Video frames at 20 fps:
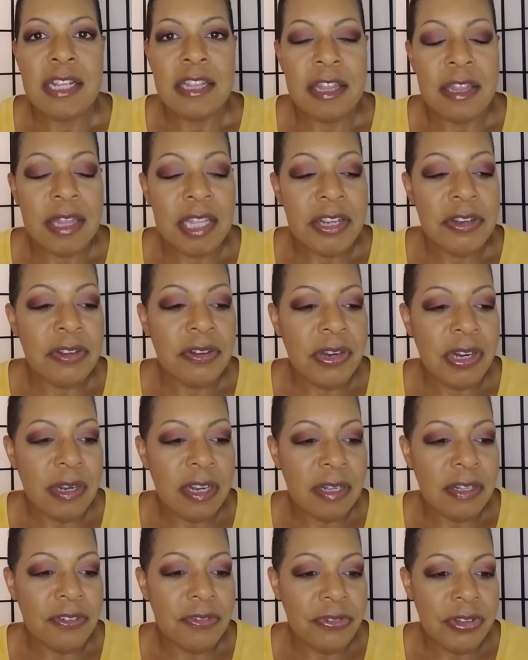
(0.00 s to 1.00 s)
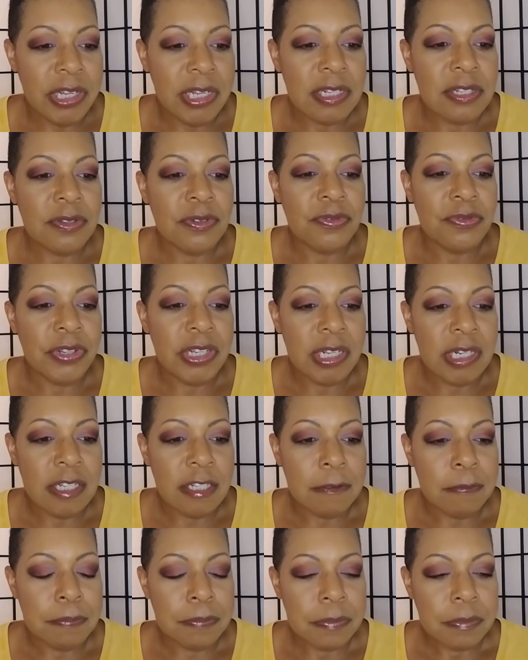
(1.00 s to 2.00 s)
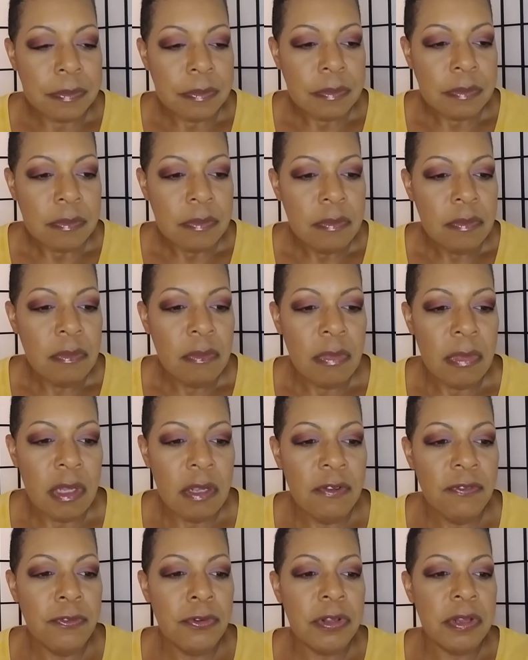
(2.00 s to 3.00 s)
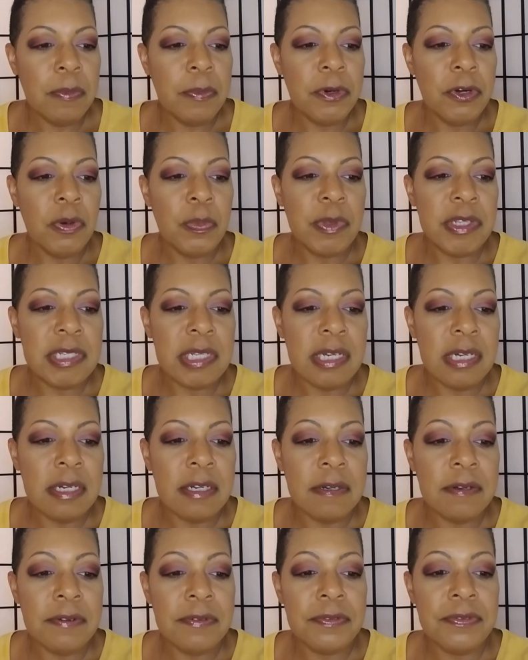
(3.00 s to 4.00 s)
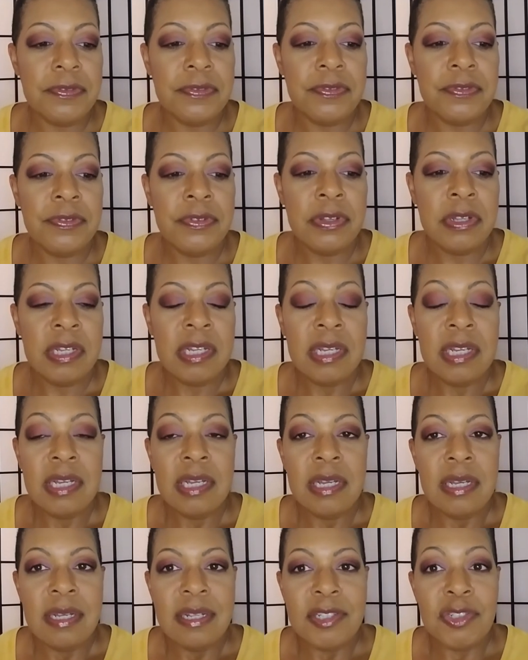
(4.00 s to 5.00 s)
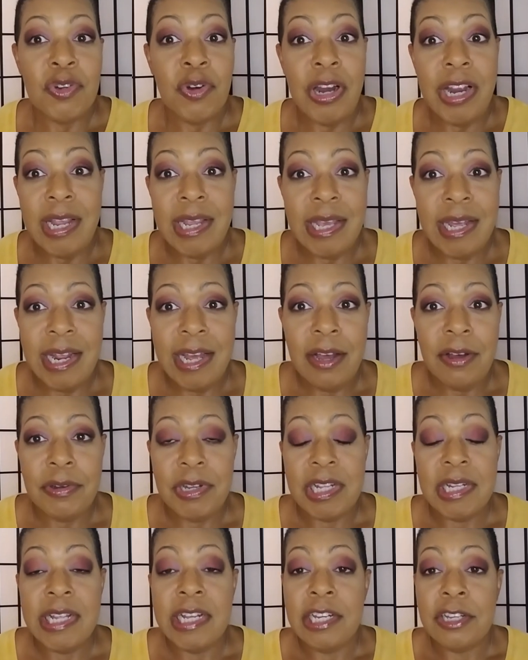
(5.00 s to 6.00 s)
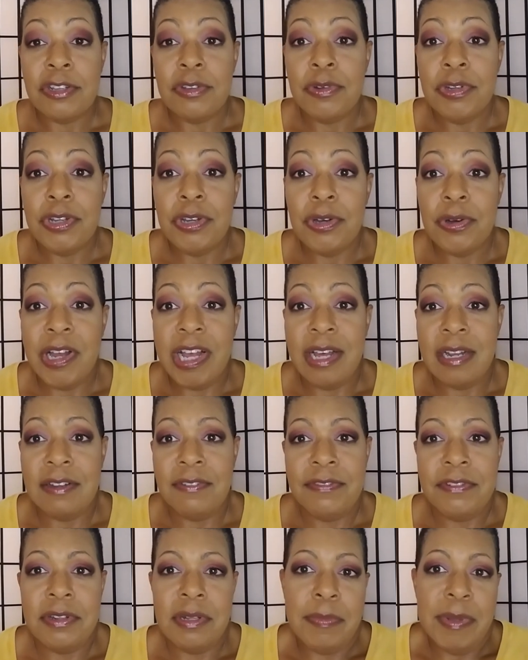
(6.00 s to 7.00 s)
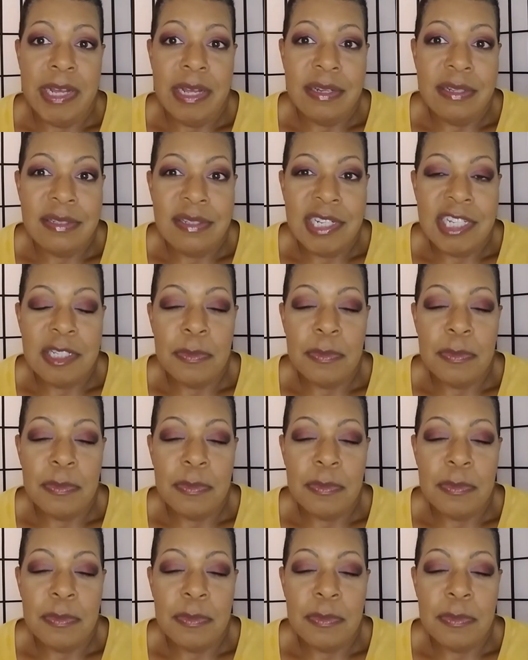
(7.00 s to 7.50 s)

They're agreeing to read it for the purpose of trying it out and letting you know how they feel about it. So that's